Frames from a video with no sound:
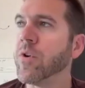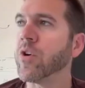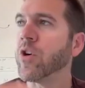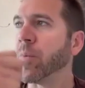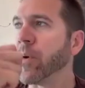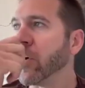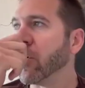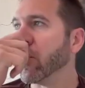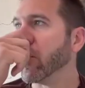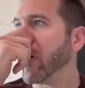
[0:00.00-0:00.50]

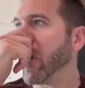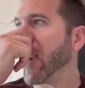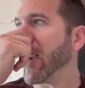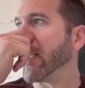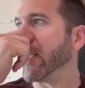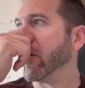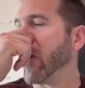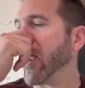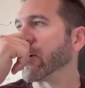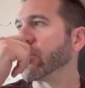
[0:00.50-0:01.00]
computer
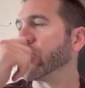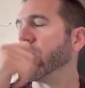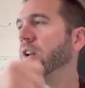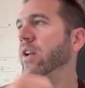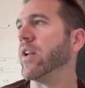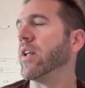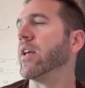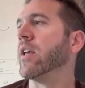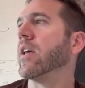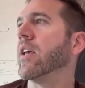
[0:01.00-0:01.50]

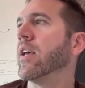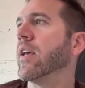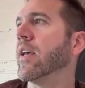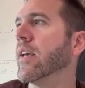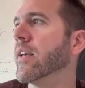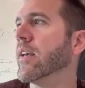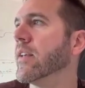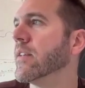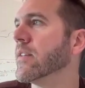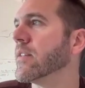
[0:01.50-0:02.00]
interaction
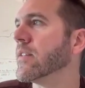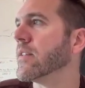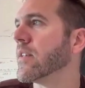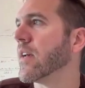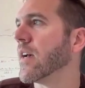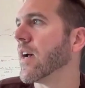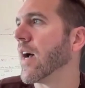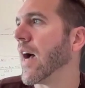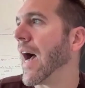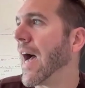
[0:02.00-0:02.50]
is,
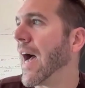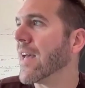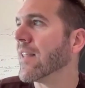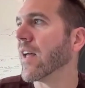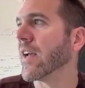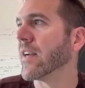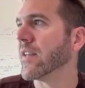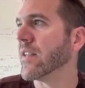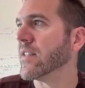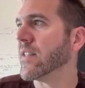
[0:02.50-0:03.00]
I
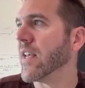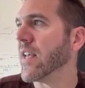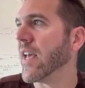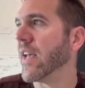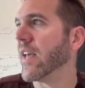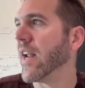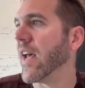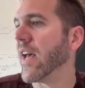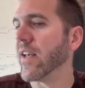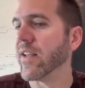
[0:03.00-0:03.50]
like to say
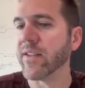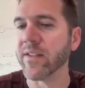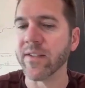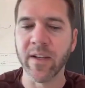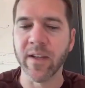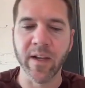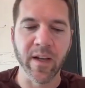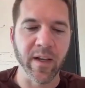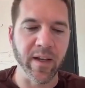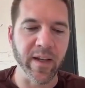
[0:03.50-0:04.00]
it as,
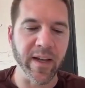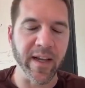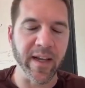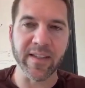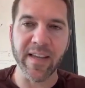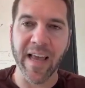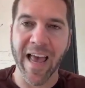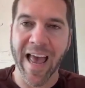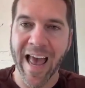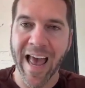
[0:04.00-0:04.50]

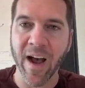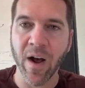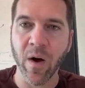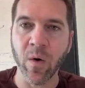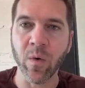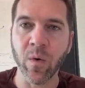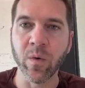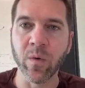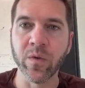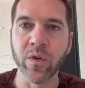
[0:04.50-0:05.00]
it's
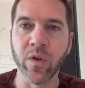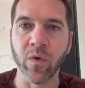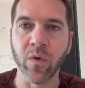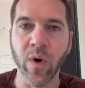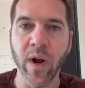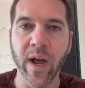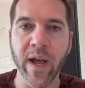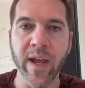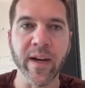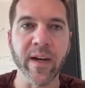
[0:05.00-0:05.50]
how to
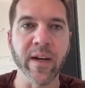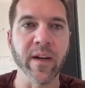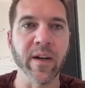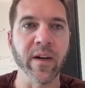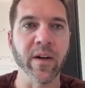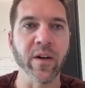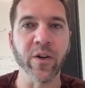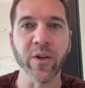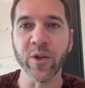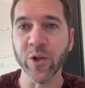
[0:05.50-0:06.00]
write
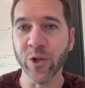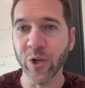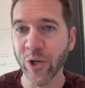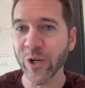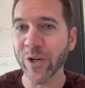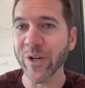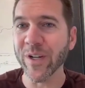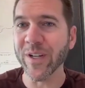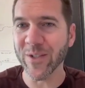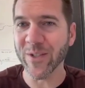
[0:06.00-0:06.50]

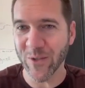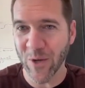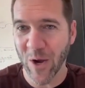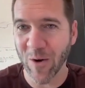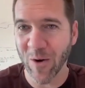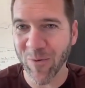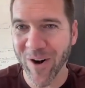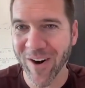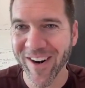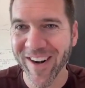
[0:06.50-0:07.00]
good
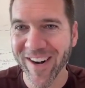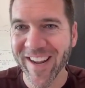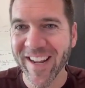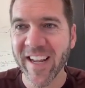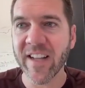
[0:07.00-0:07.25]
software.